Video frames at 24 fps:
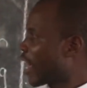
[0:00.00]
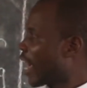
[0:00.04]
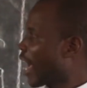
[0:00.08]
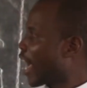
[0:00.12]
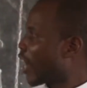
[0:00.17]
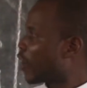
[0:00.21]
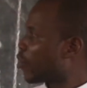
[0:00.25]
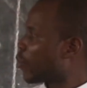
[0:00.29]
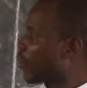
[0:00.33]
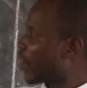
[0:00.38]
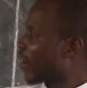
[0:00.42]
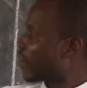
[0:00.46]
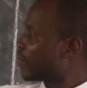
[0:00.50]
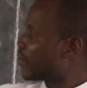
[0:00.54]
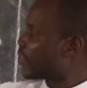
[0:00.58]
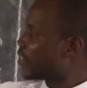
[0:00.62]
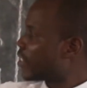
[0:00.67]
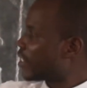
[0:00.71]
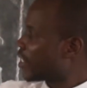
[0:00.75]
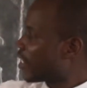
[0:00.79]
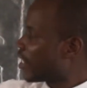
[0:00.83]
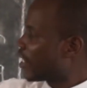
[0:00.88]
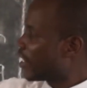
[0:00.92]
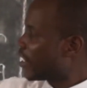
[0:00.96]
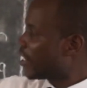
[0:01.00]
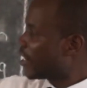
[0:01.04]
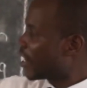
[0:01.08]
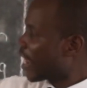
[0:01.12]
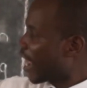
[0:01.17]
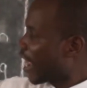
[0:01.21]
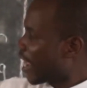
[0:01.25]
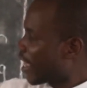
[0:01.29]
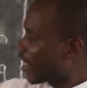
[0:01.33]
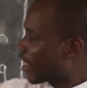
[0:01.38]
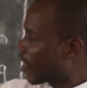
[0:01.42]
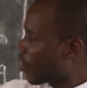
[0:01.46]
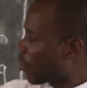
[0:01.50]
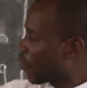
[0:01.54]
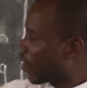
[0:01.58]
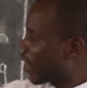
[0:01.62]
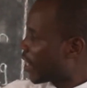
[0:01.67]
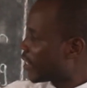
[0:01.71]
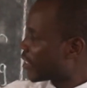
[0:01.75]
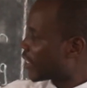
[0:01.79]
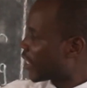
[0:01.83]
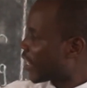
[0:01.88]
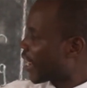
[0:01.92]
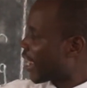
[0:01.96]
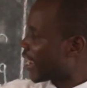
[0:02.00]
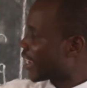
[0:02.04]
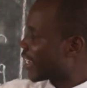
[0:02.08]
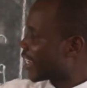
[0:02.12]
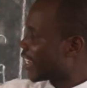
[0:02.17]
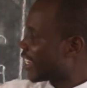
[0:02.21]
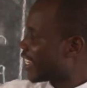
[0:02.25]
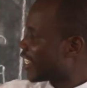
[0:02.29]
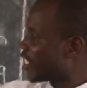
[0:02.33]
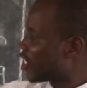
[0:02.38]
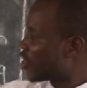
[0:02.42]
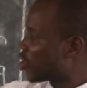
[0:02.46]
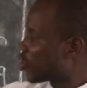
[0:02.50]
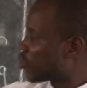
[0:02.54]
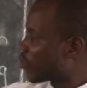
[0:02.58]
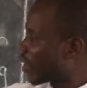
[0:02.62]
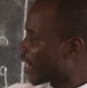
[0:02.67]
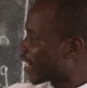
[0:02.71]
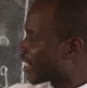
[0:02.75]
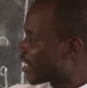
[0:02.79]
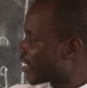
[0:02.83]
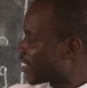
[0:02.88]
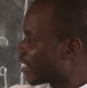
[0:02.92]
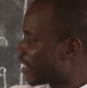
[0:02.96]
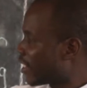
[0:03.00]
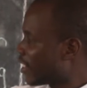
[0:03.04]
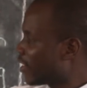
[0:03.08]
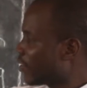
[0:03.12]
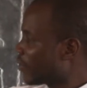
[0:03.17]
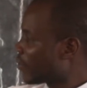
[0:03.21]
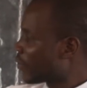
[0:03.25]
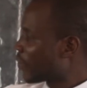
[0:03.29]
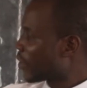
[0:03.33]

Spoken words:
And we have seen other words like instructing.